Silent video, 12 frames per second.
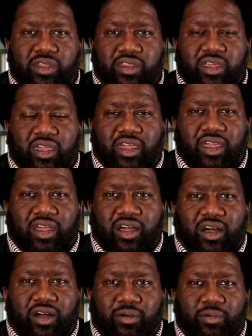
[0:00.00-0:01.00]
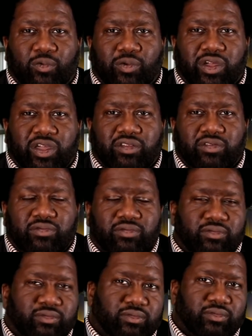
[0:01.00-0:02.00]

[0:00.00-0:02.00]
And when